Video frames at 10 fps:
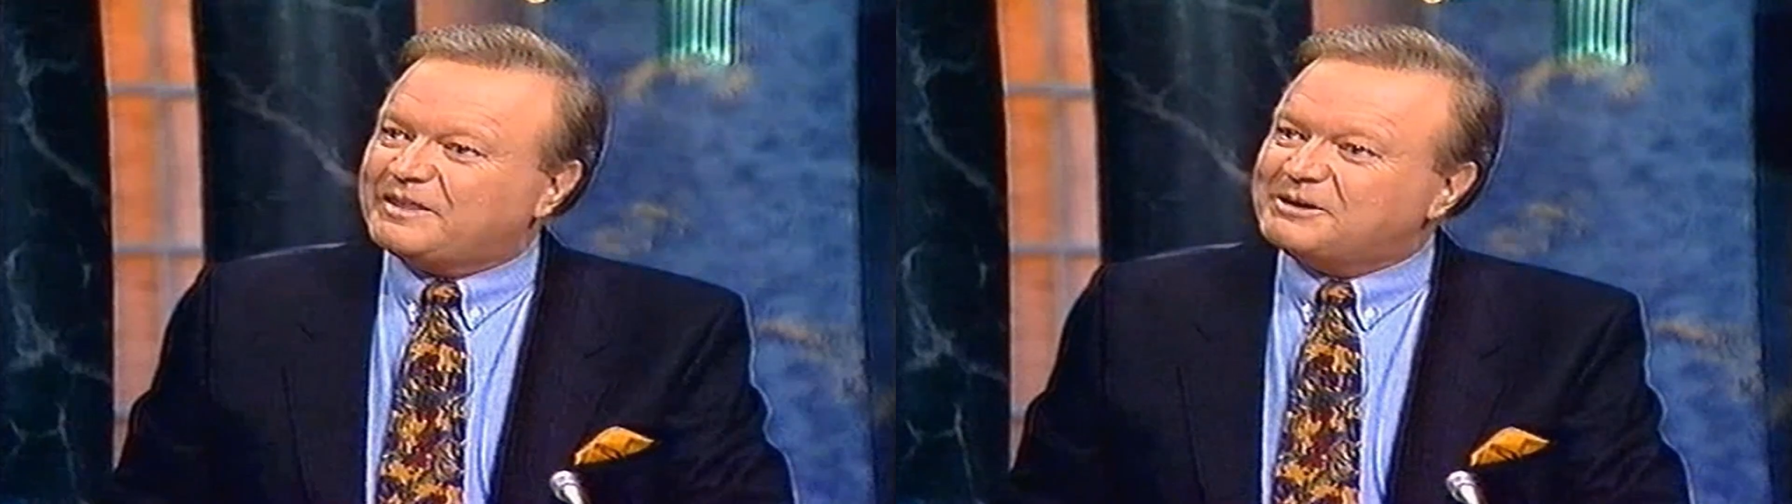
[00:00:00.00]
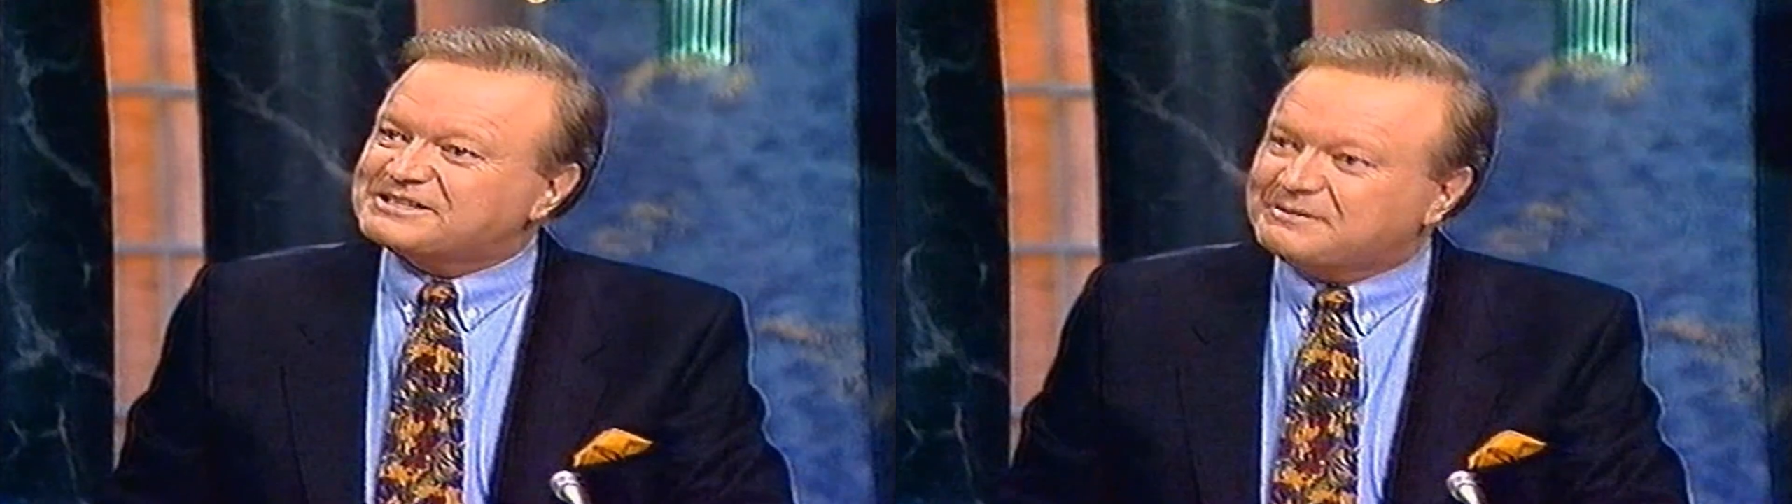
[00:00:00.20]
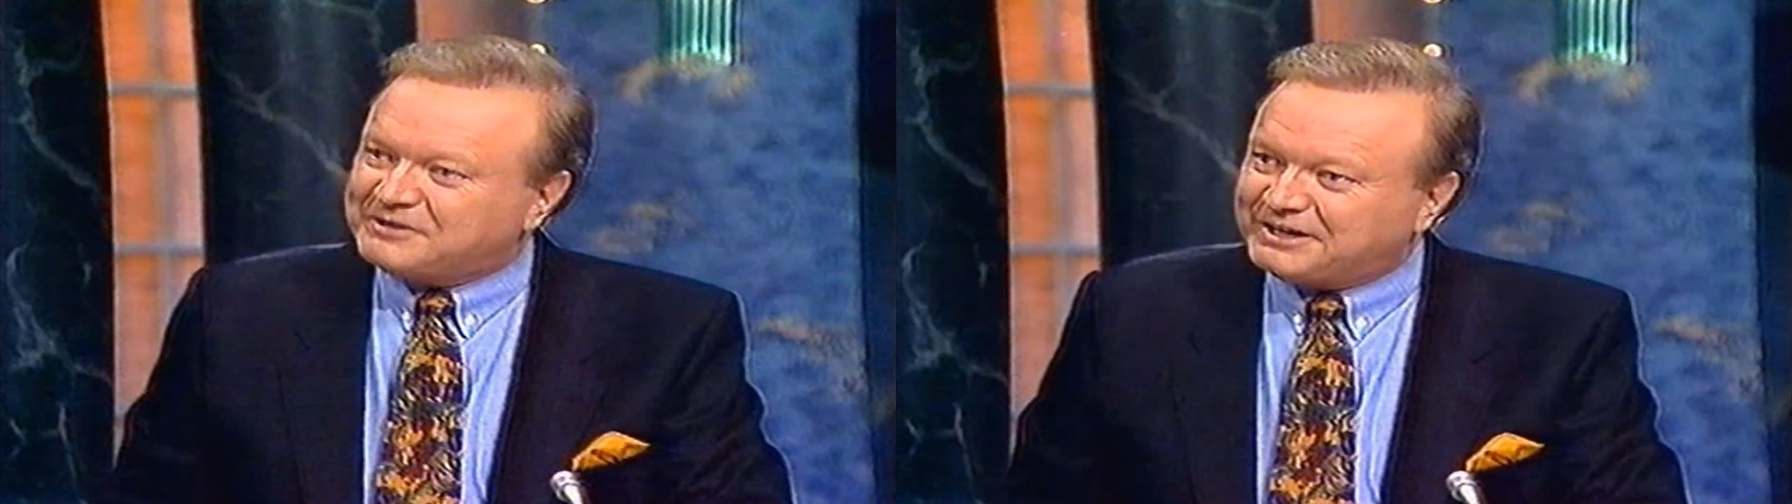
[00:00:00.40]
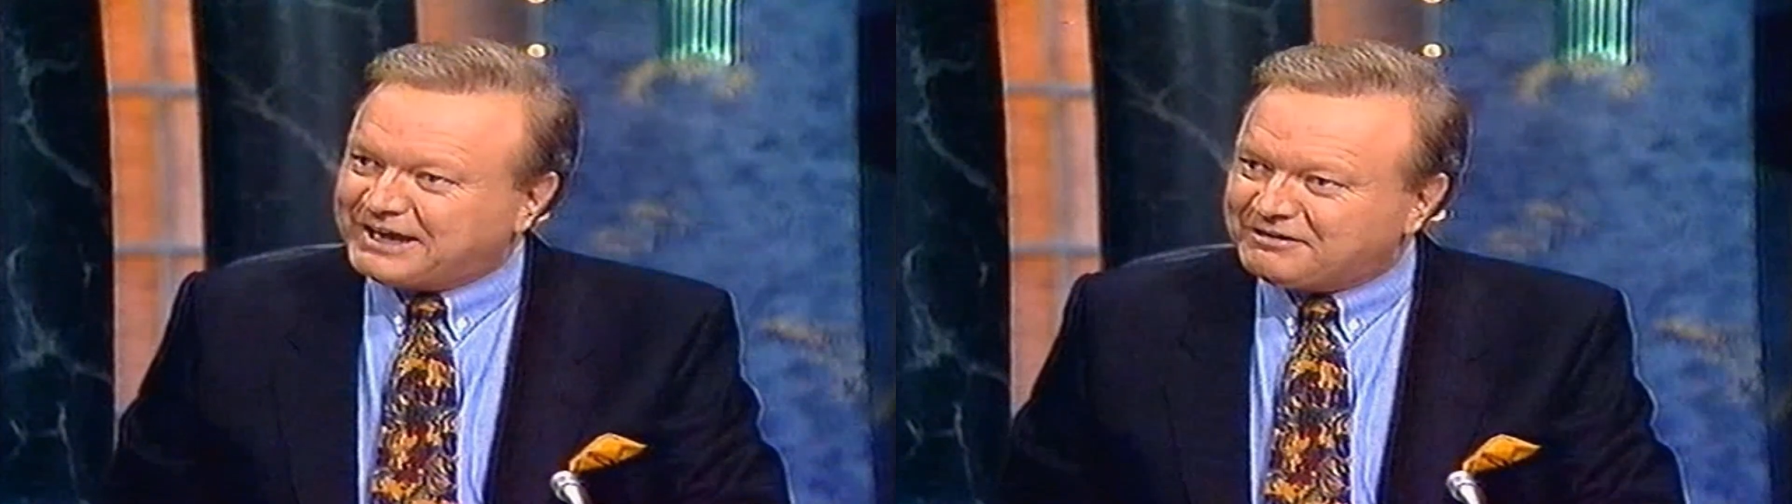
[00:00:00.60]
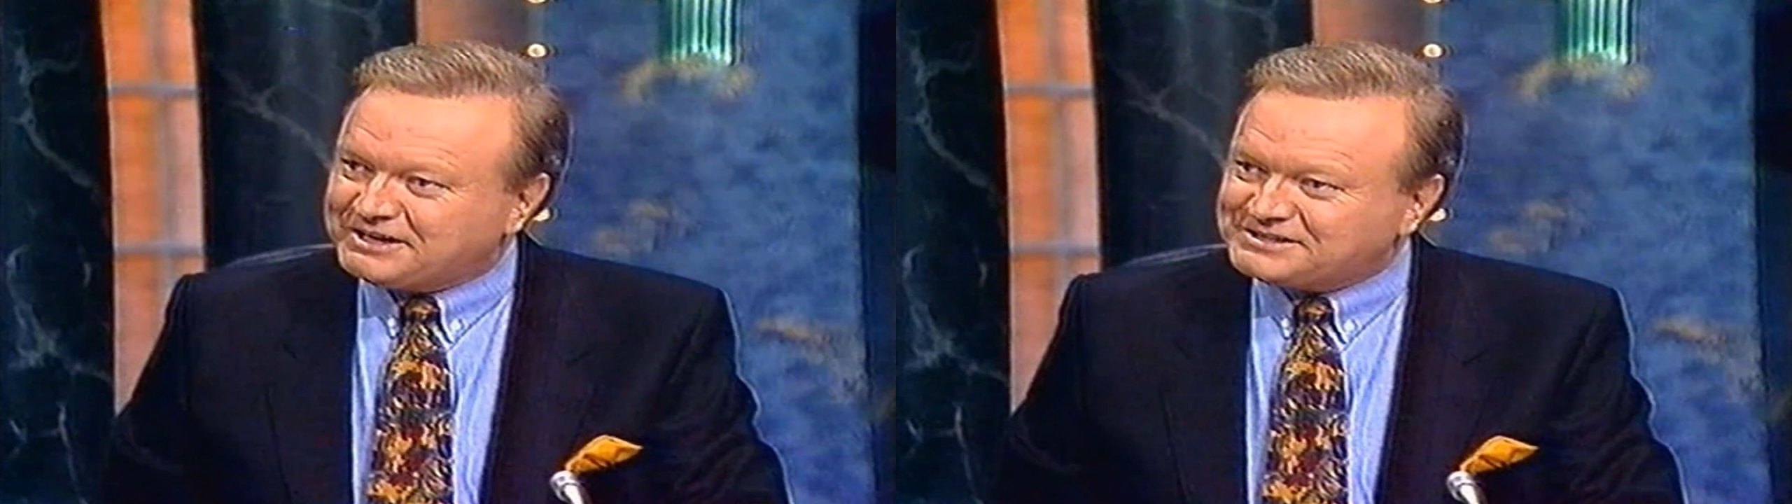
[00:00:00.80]
one of the most
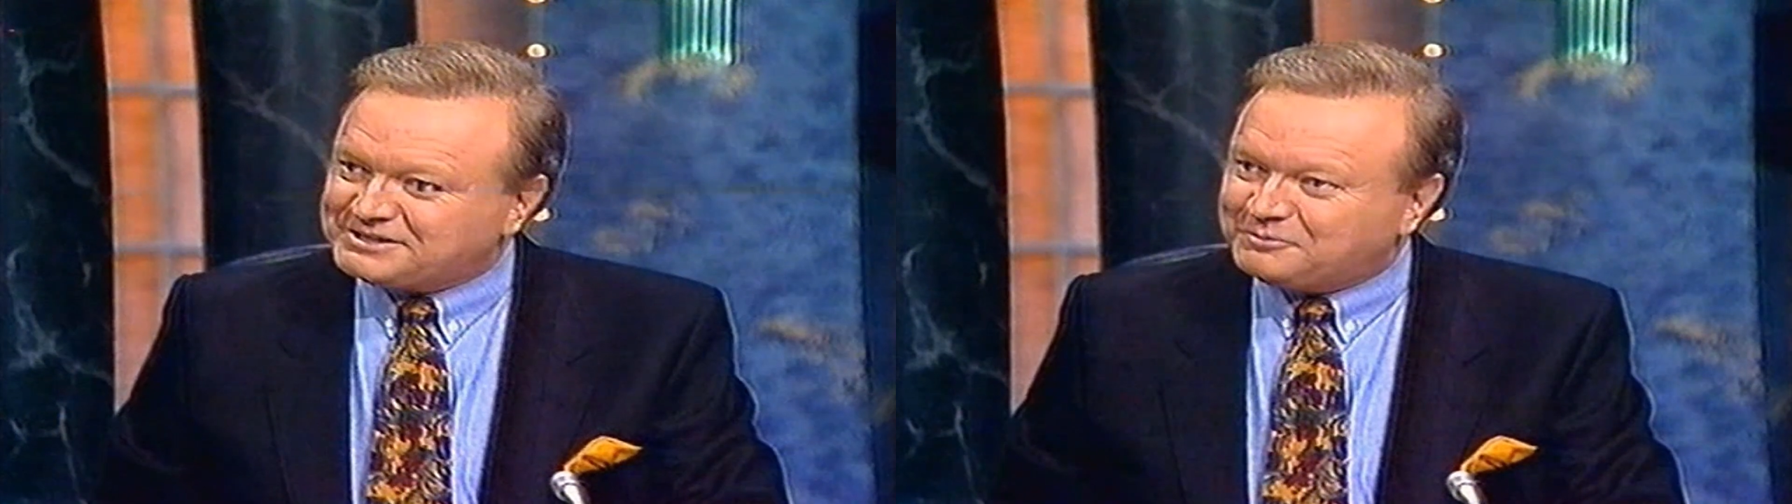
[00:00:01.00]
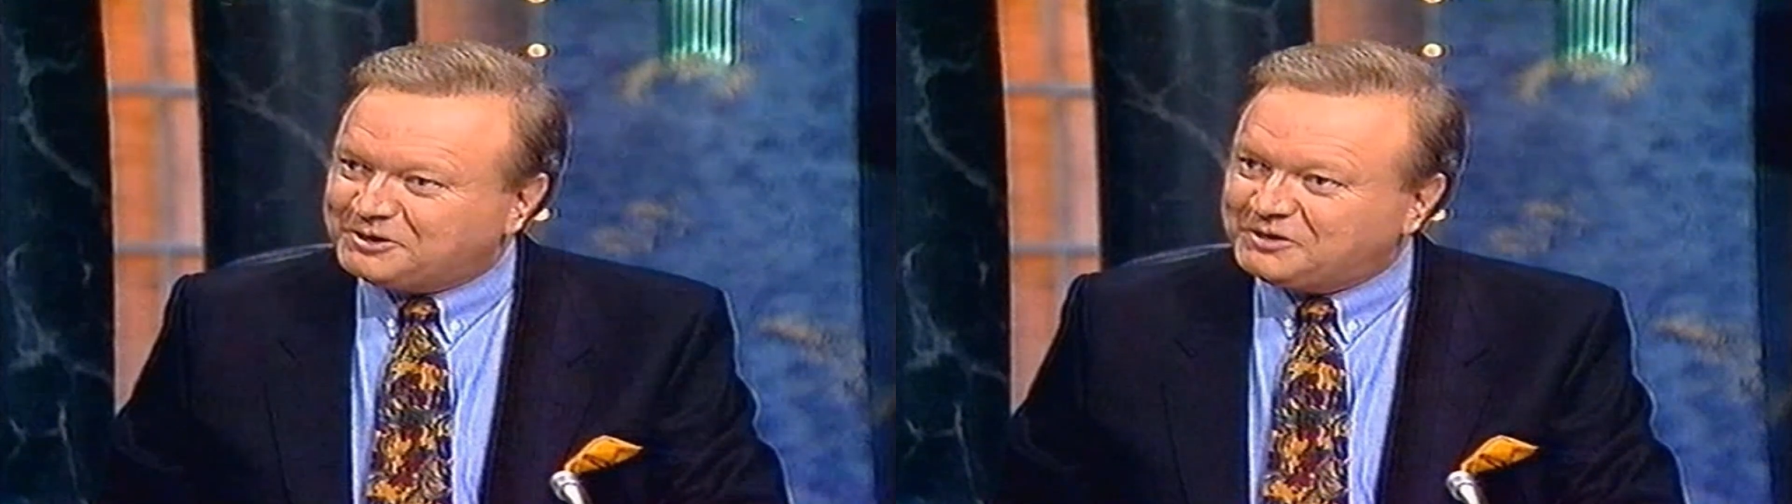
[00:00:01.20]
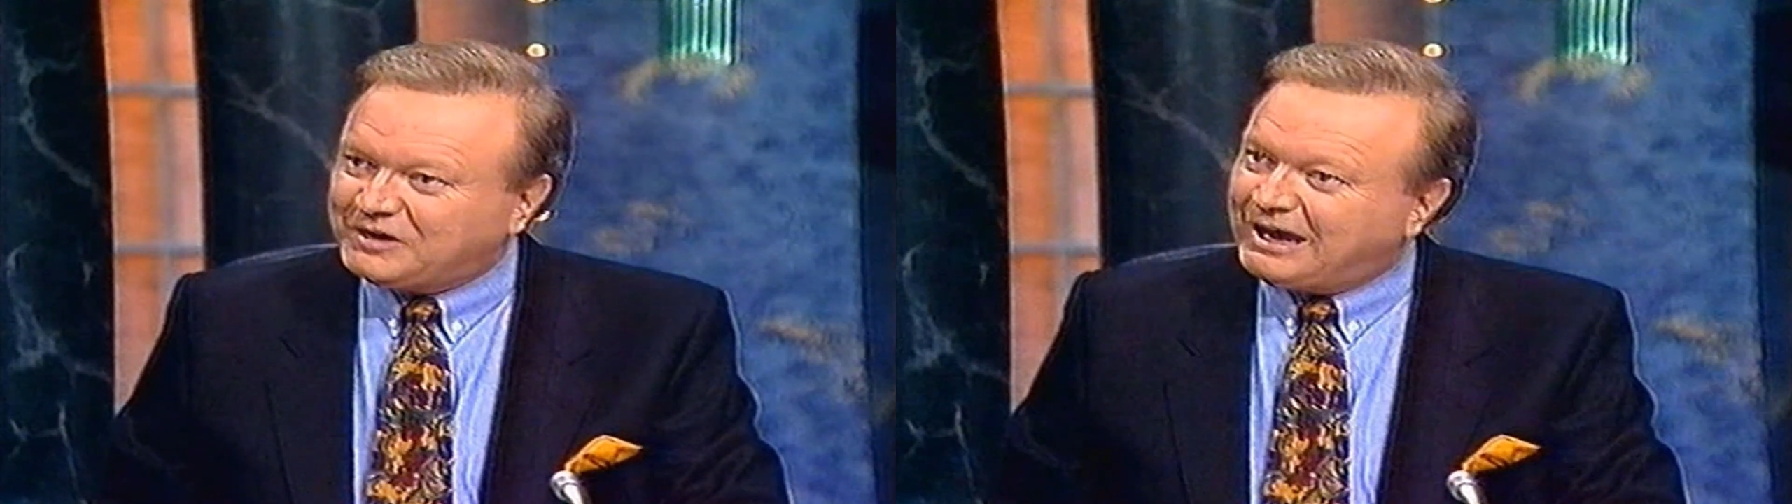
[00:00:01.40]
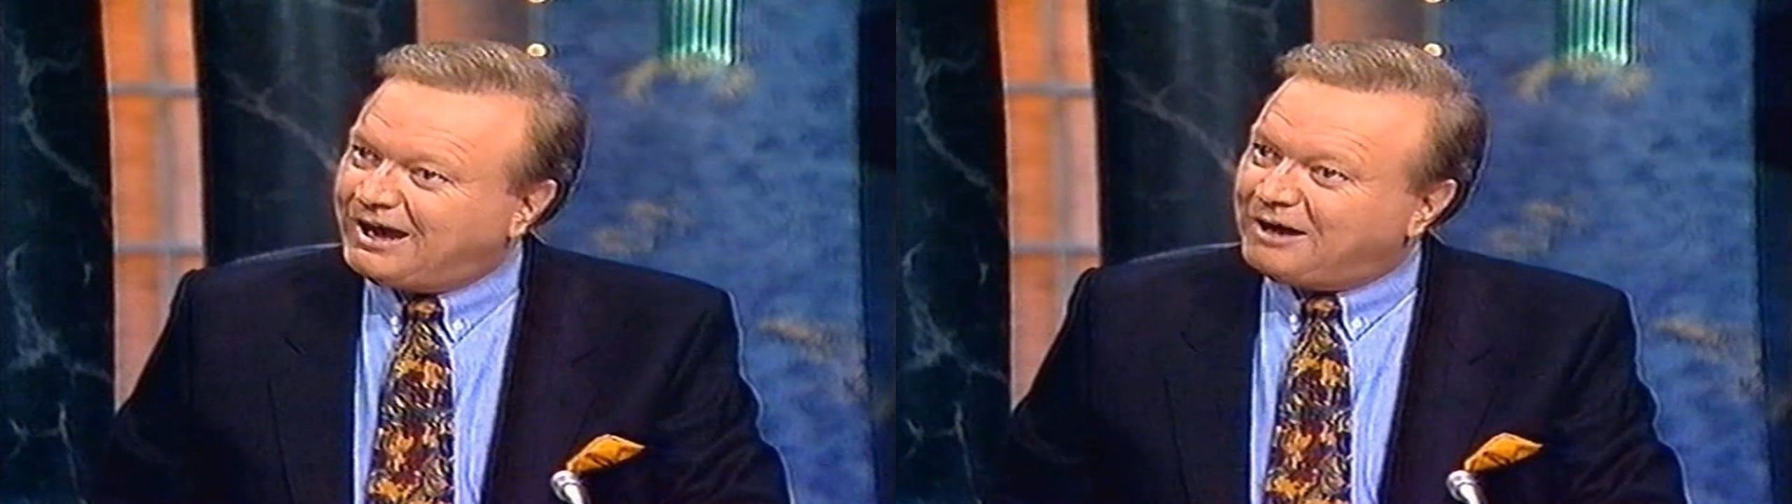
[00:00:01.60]
difficult areas in the world.